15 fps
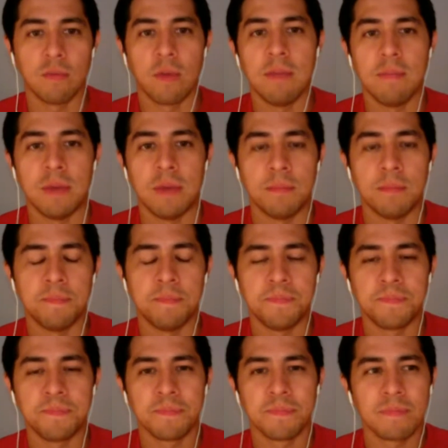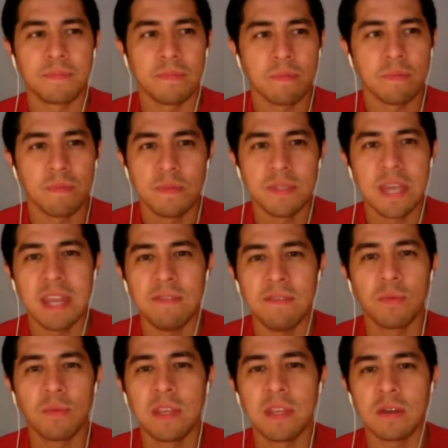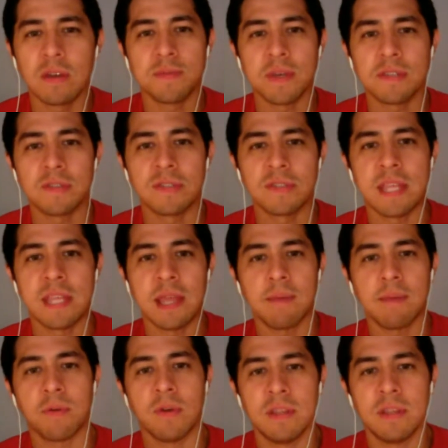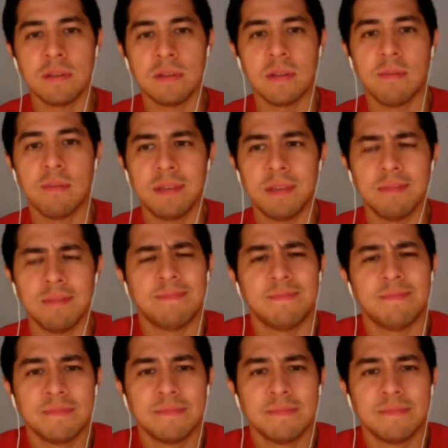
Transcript: Reitman. Is that even really Ghostbusters at that point? I mean.